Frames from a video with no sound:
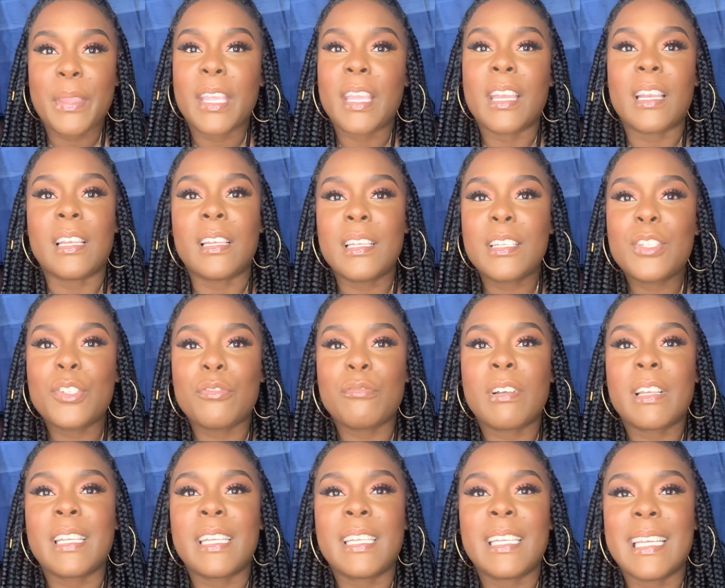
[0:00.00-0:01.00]
it
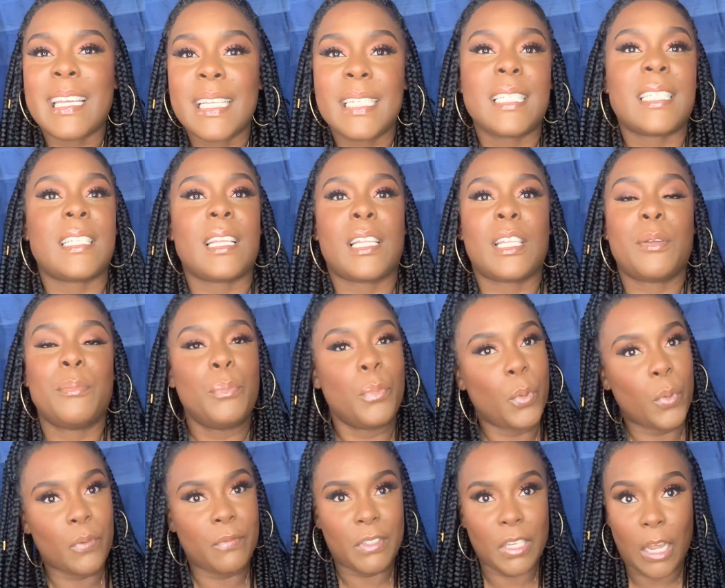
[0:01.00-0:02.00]
literally instantly
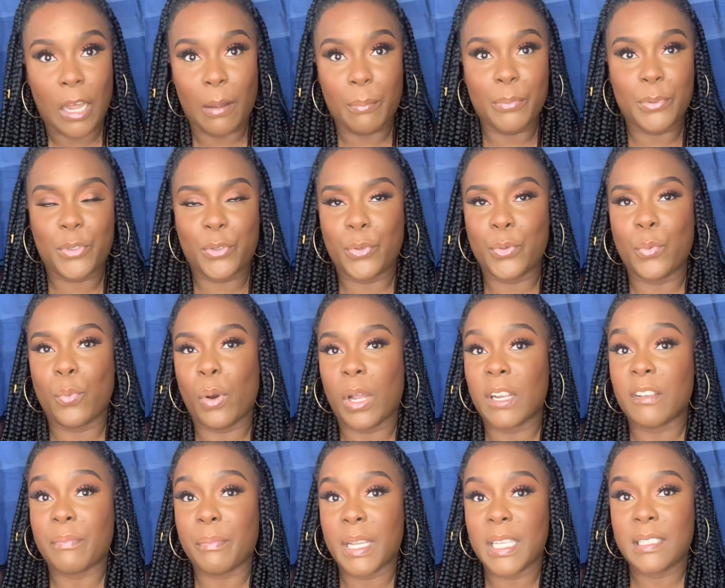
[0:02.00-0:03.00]
moved up to one
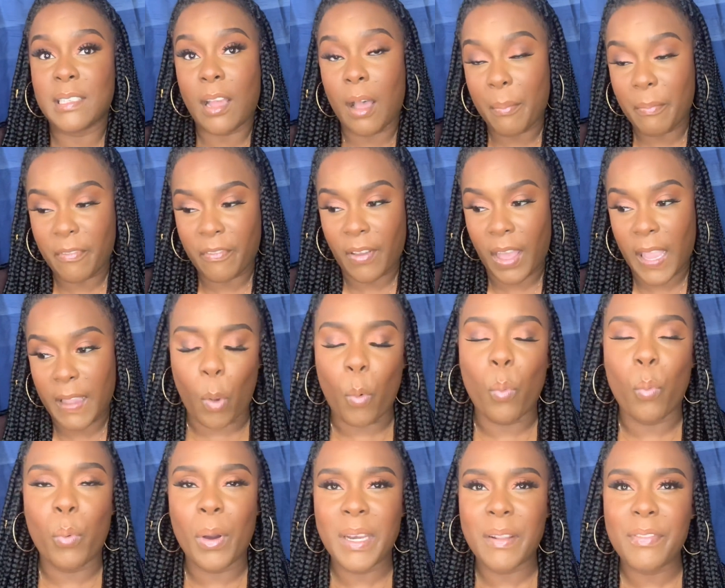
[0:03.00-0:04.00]
of my top five
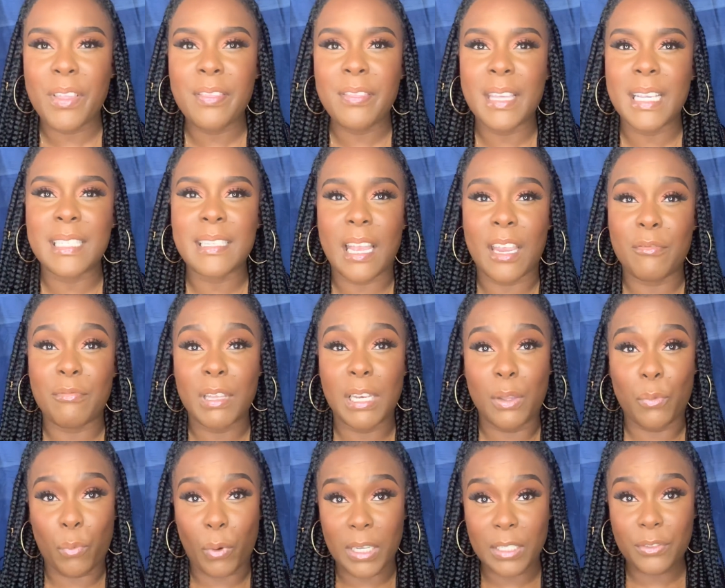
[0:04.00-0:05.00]
one of the things i really
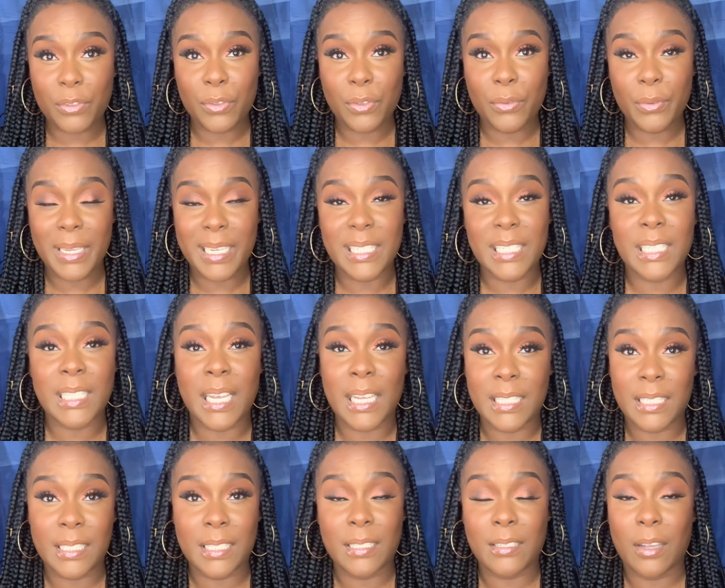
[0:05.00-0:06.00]
want to do is
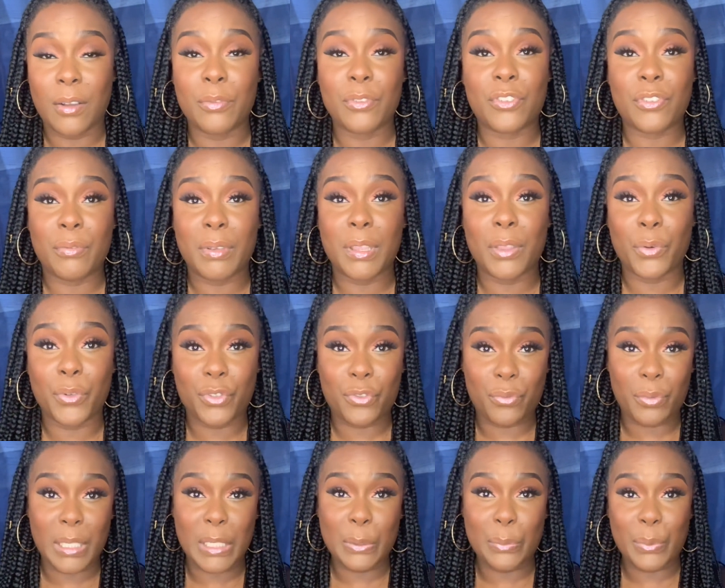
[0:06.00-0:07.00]
test it out during those
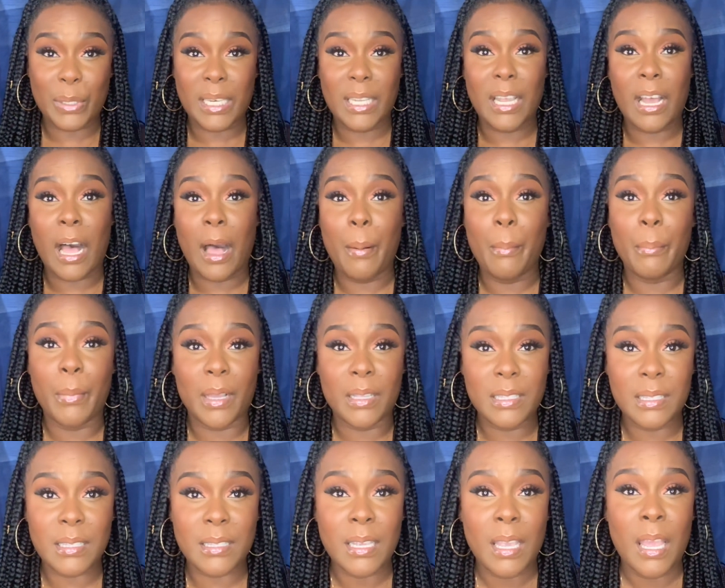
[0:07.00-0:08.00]
really really hot
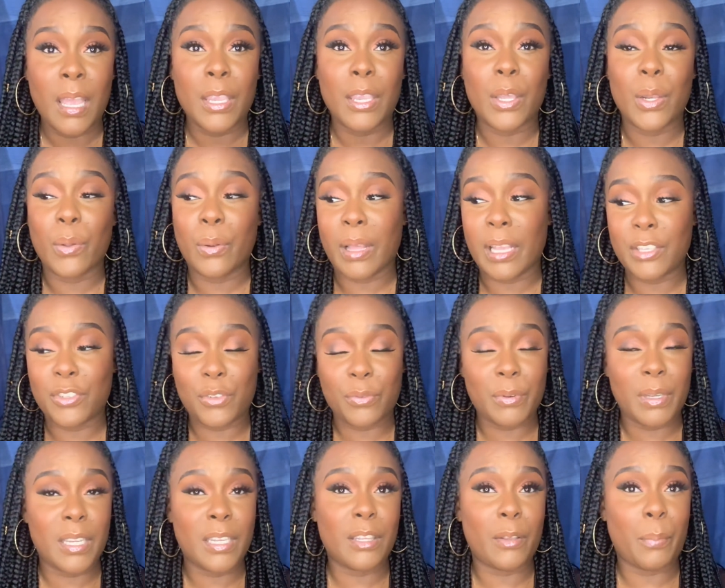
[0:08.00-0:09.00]
months you know like
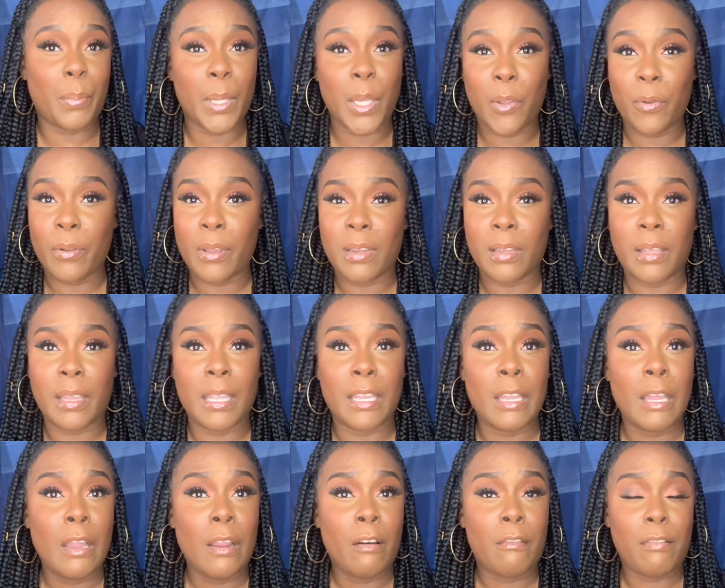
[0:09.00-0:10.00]
during the period like
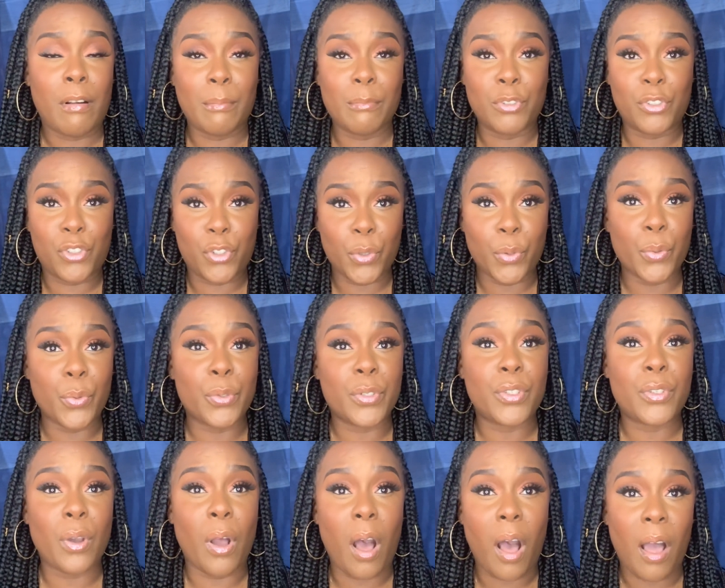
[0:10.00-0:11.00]
from june
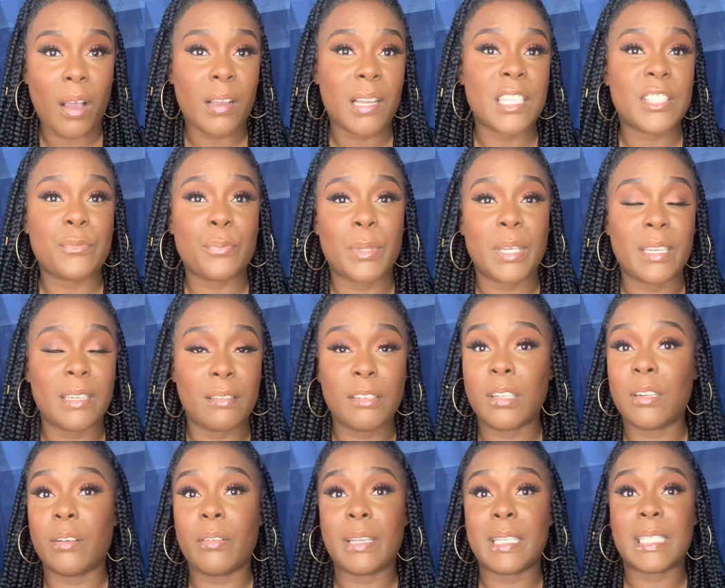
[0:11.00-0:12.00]
to august when
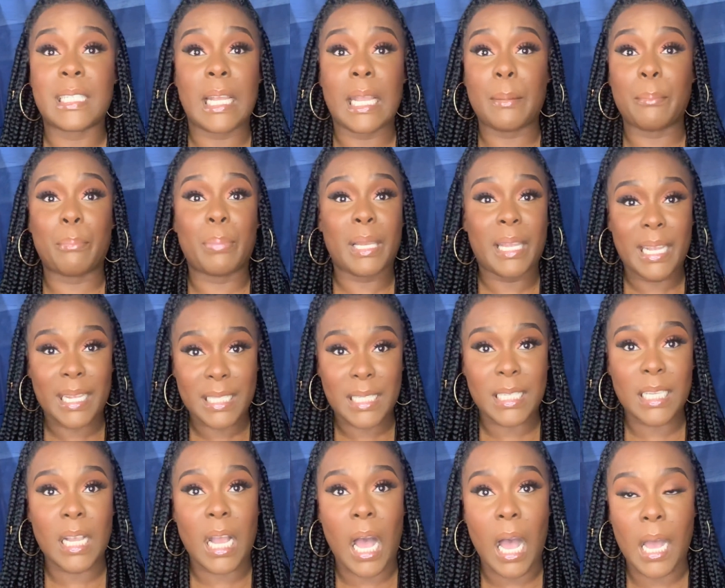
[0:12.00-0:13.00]
you know it's like
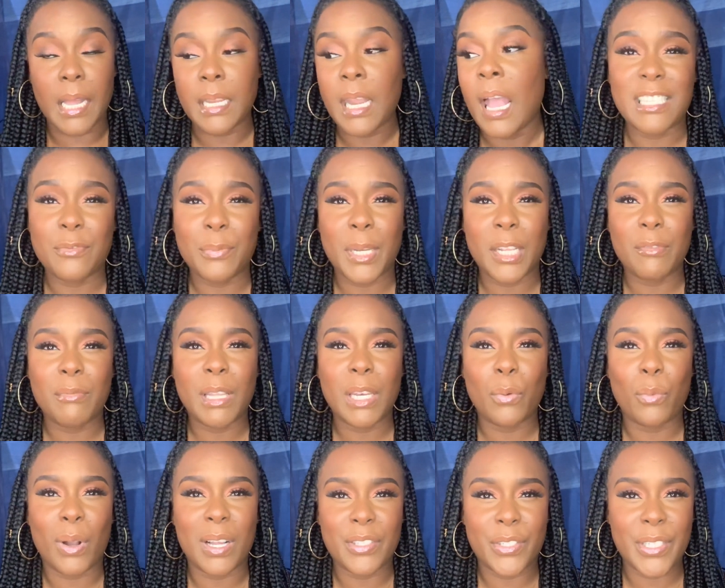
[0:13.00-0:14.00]
blazing hot that's when i really
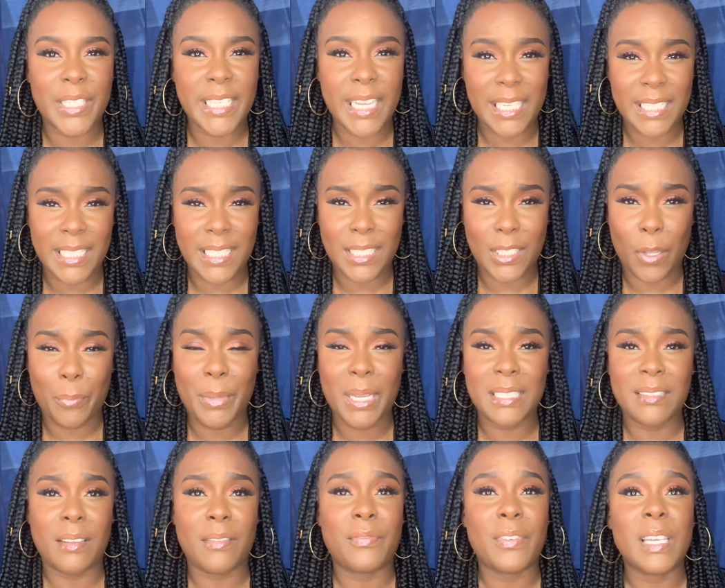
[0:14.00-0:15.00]
want to test it out
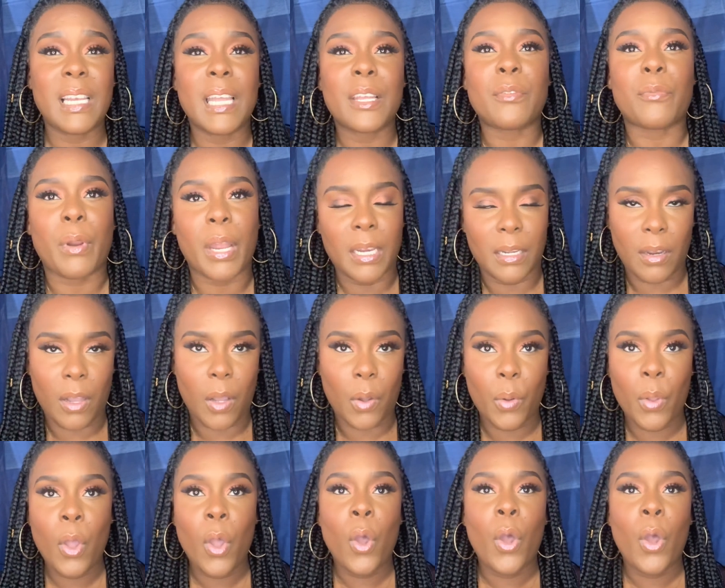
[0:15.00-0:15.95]
because i feel like right now